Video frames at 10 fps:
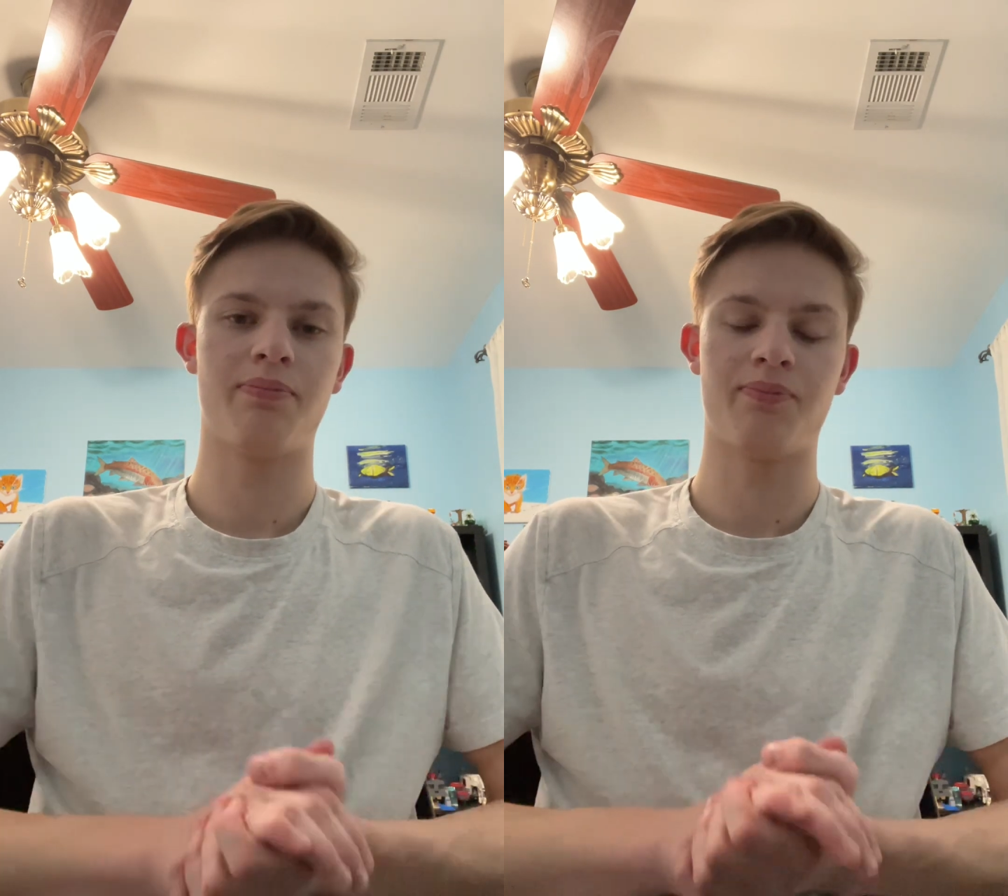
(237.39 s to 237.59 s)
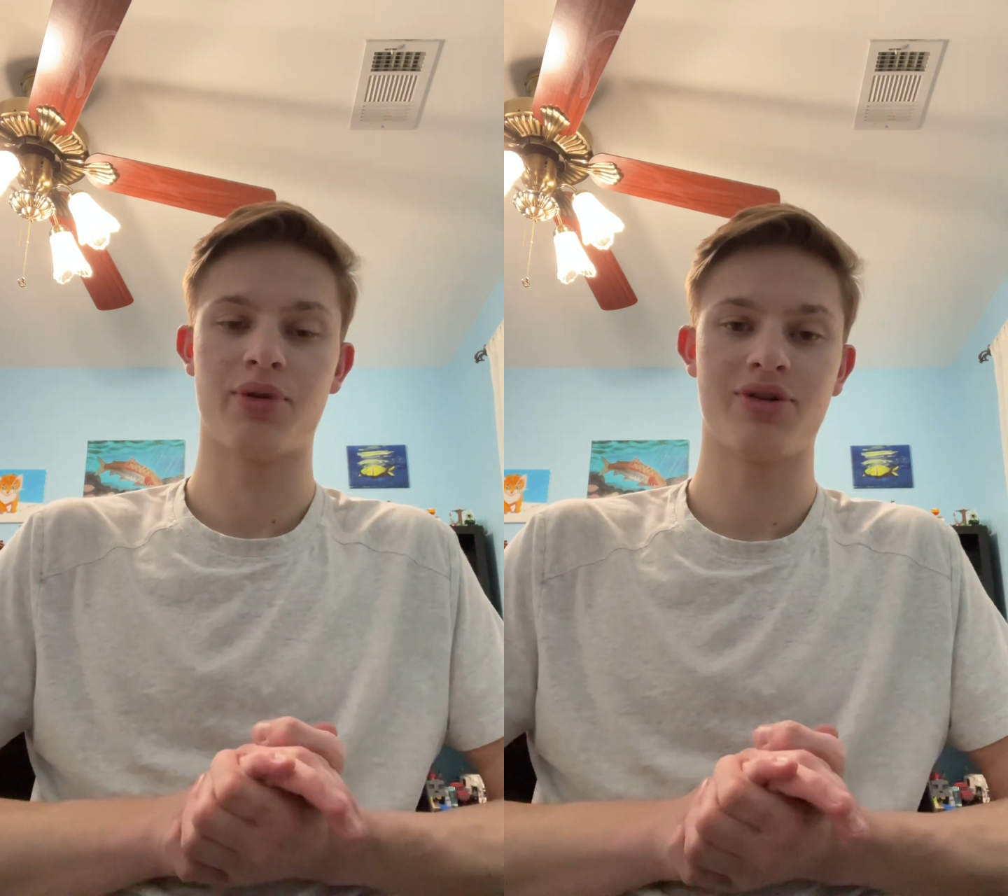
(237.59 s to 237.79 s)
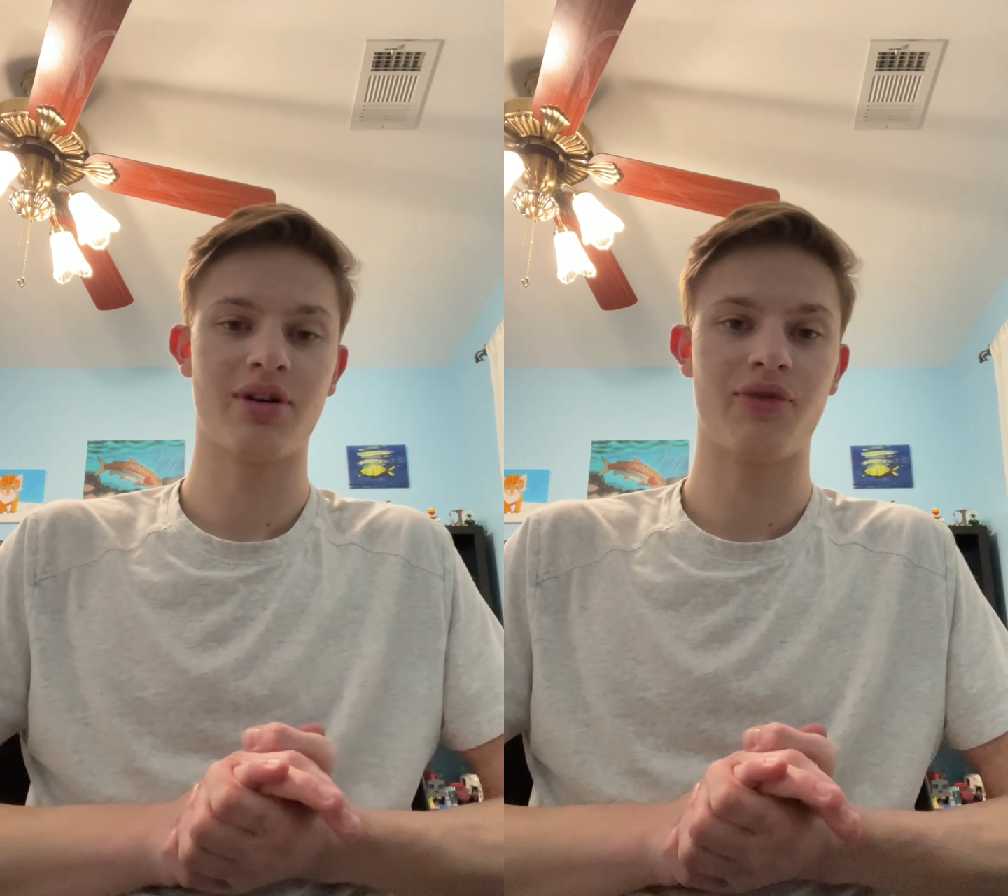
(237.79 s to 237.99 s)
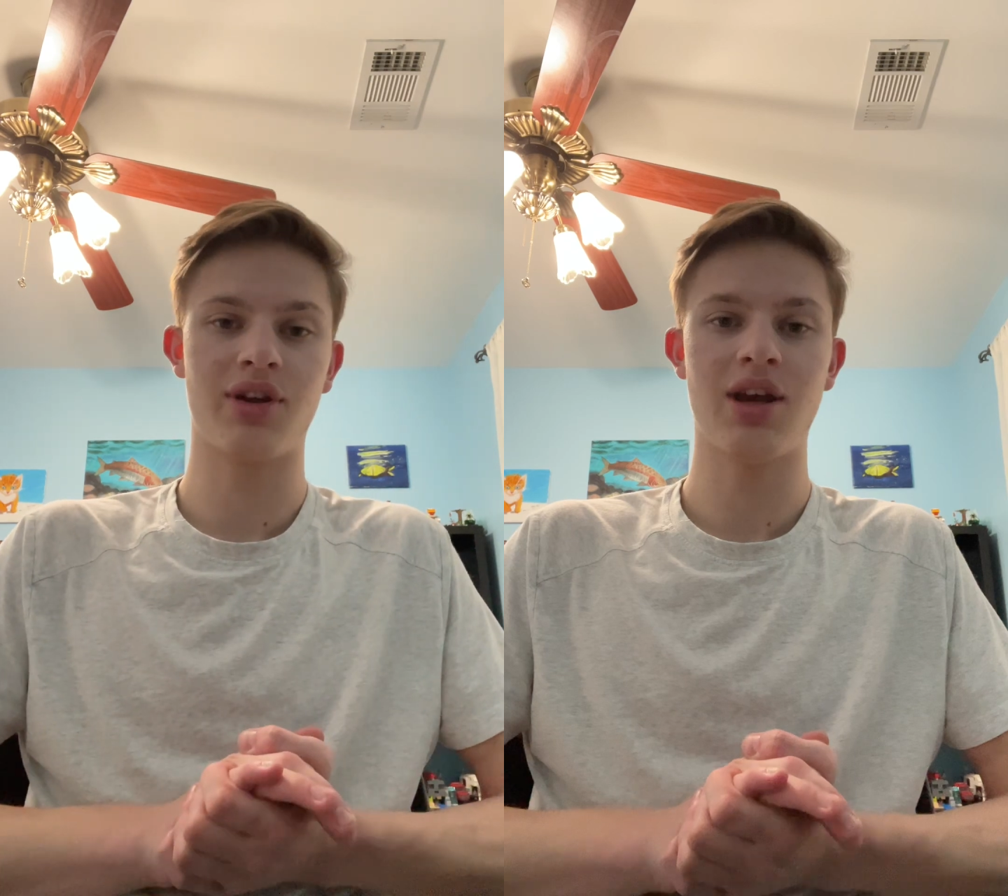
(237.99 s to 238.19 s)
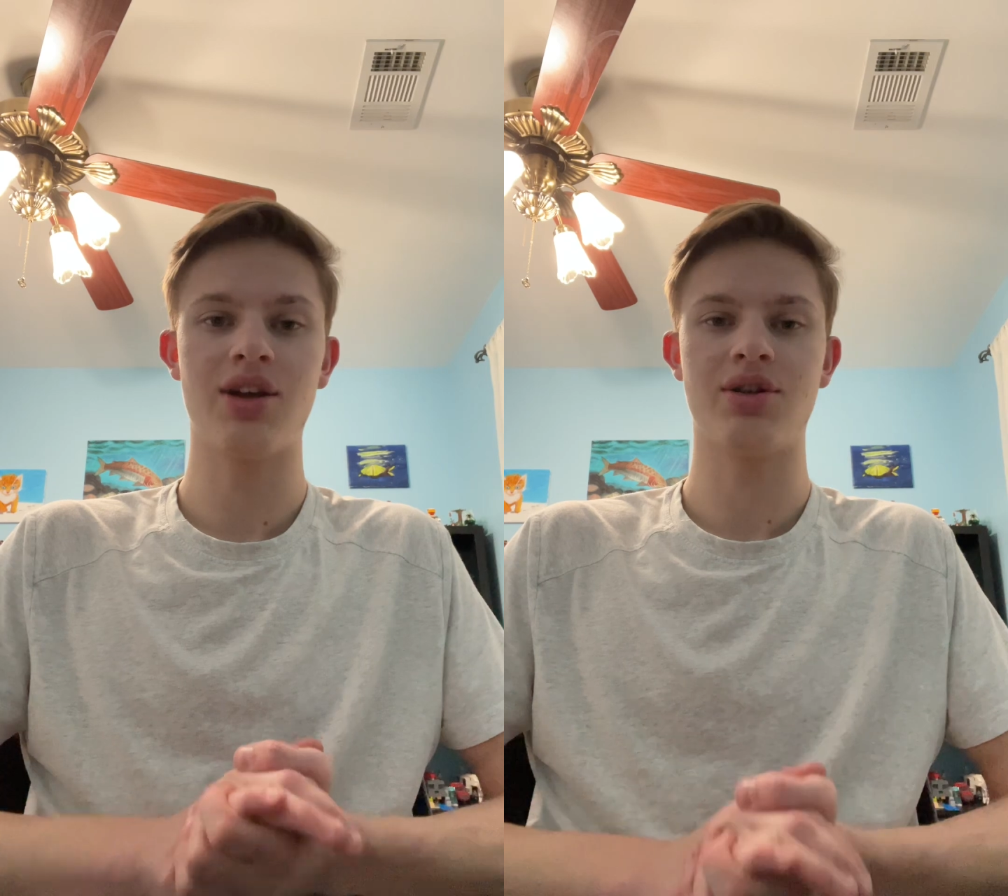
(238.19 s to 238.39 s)

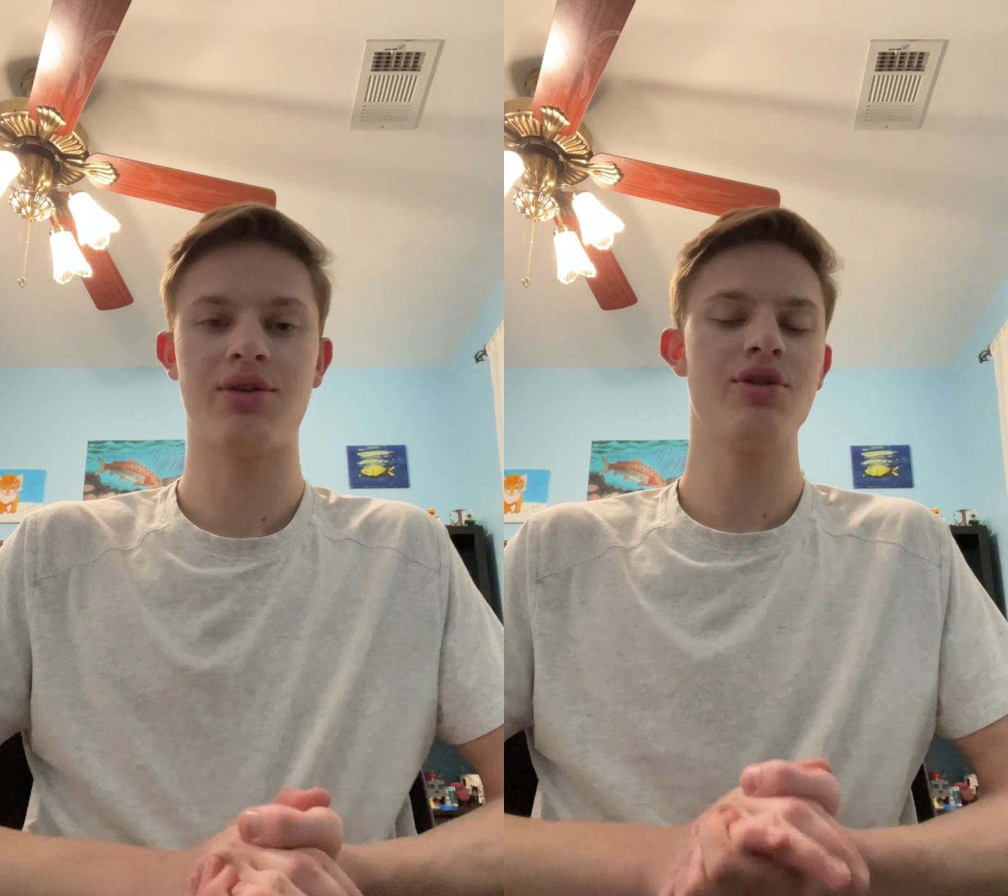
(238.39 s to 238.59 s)
personification.